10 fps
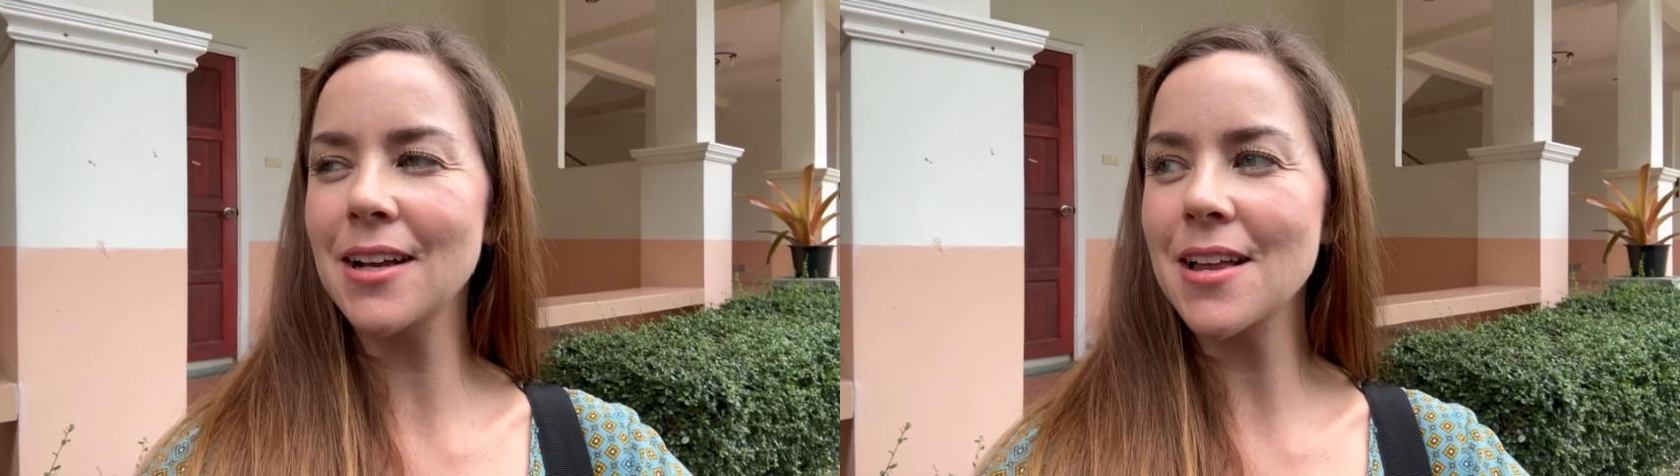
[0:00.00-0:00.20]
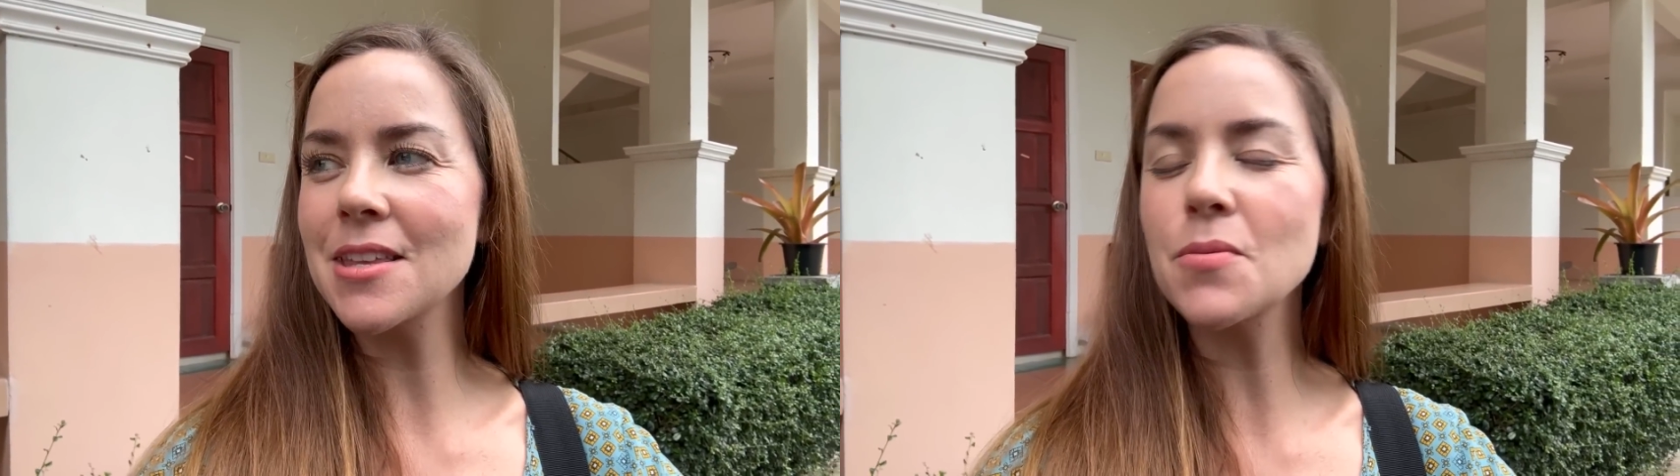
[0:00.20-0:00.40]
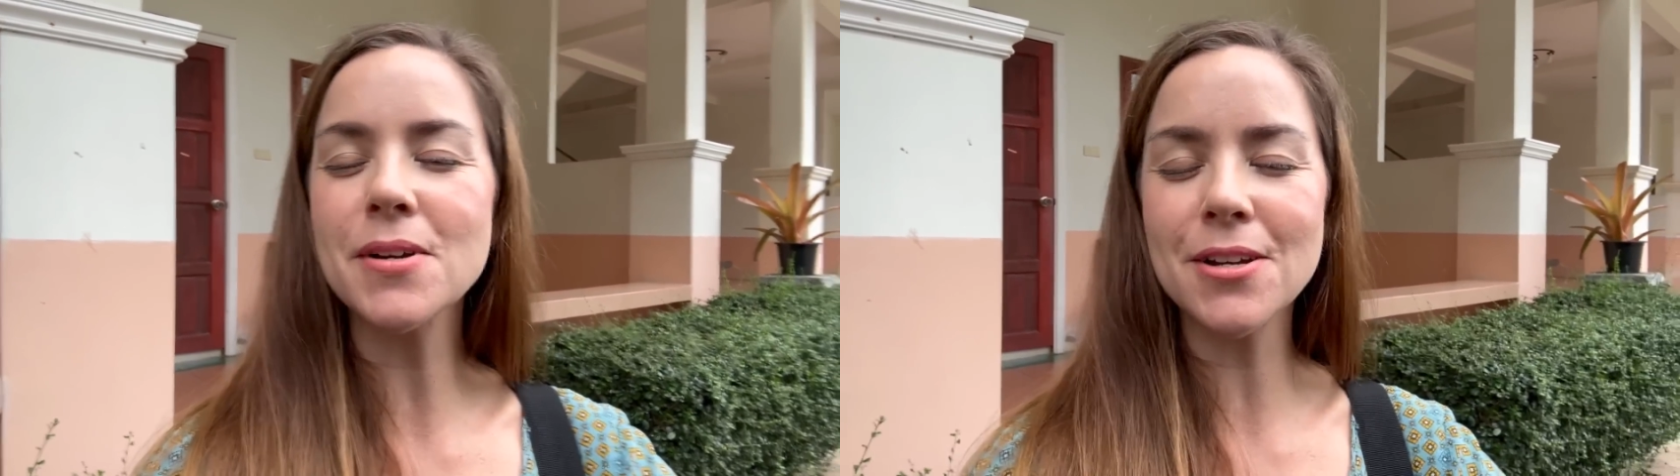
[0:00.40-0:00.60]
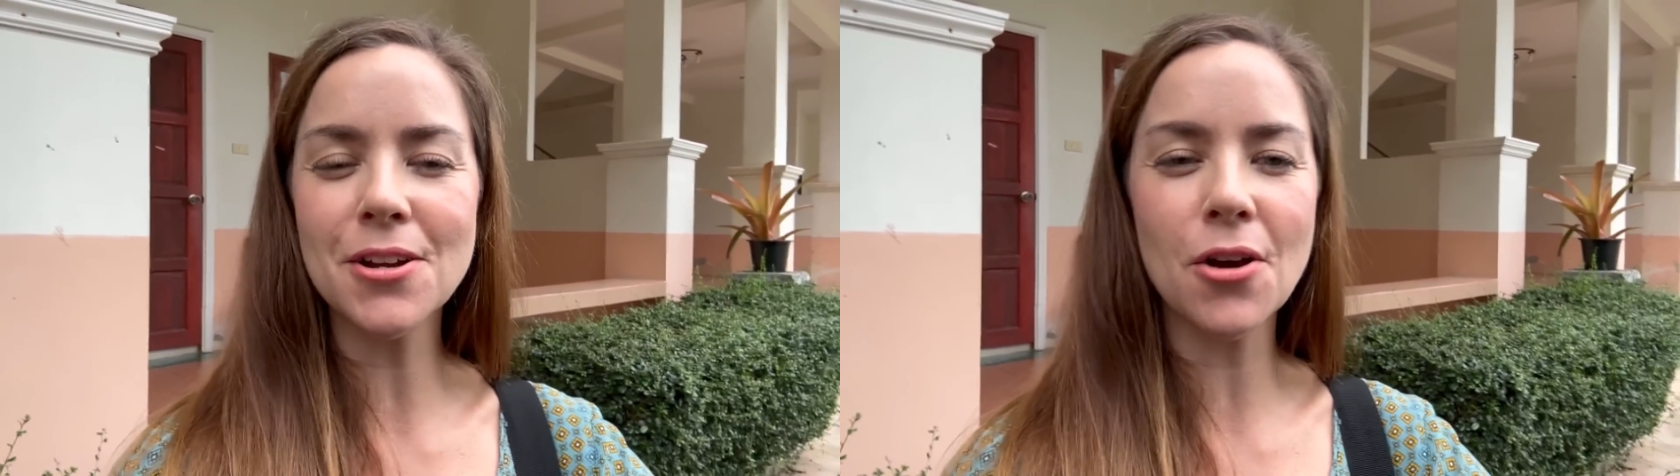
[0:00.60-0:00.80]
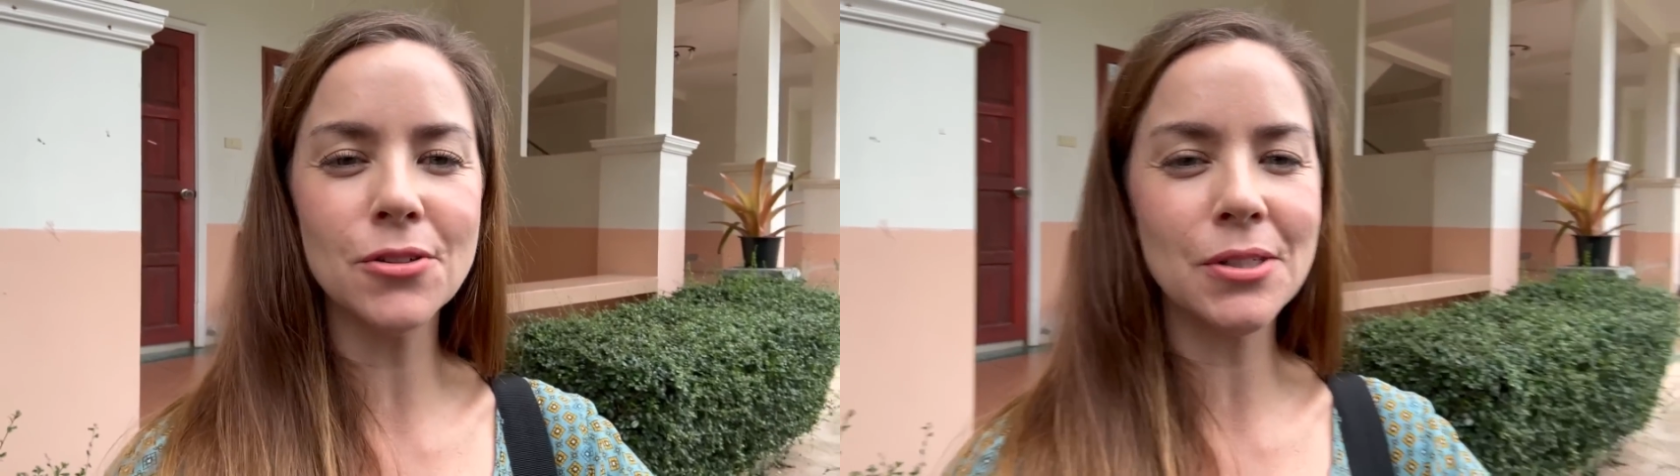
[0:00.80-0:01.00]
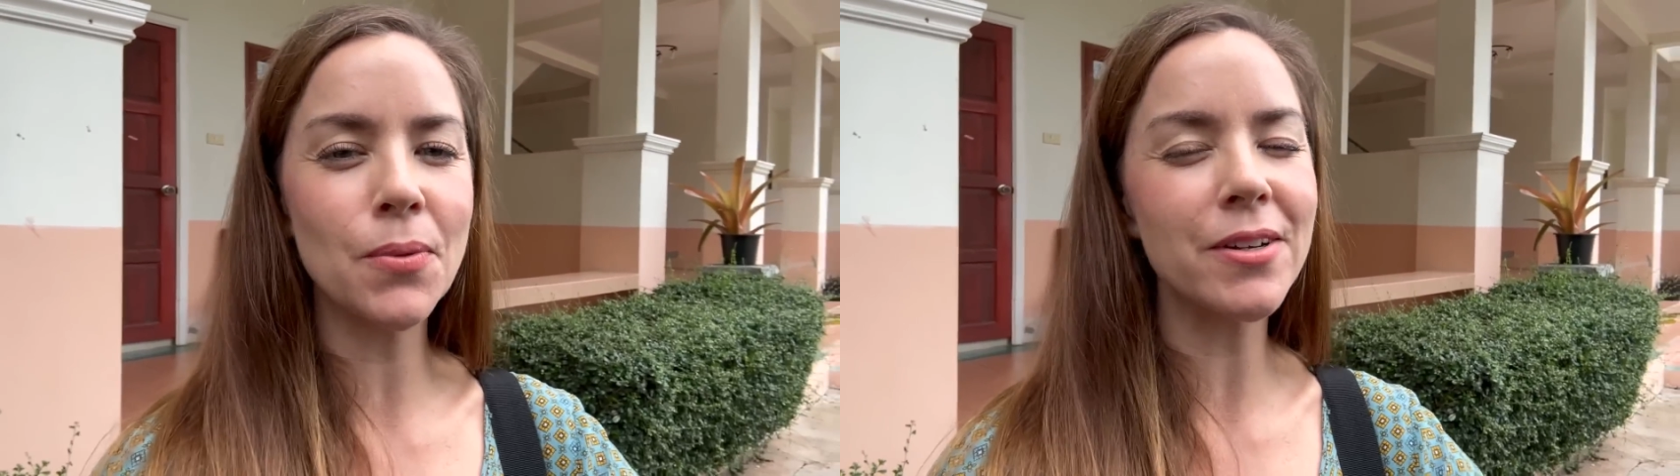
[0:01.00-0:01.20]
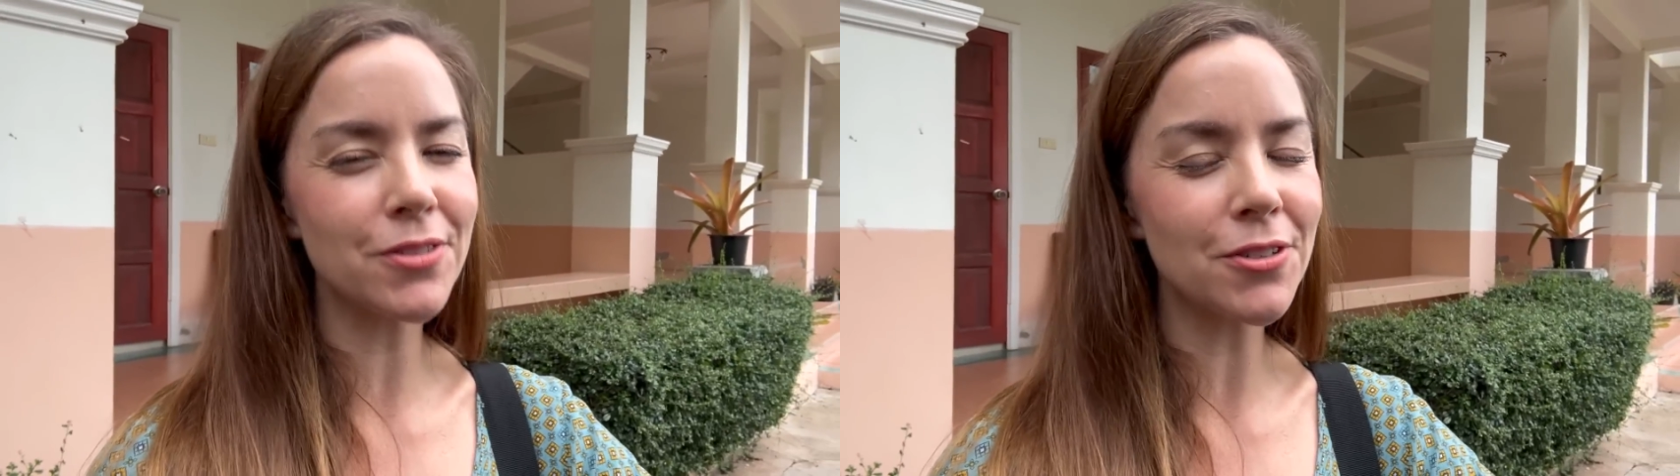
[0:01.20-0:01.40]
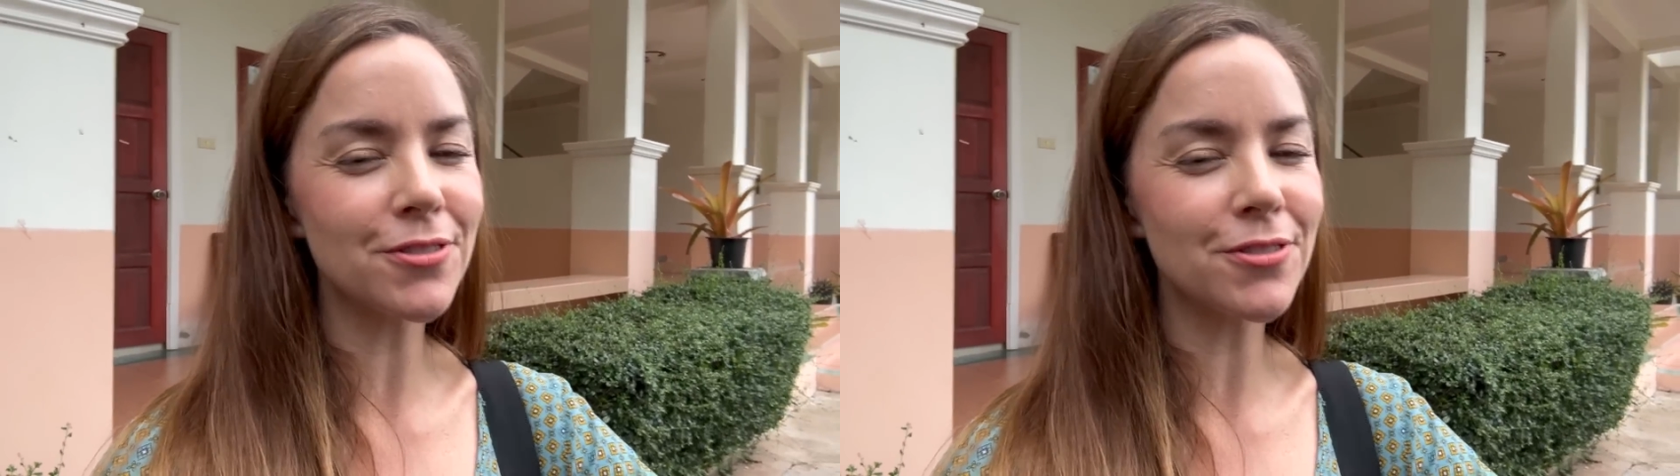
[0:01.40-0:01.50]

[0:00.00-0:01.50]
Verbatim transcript: I think we're gonna go to one of our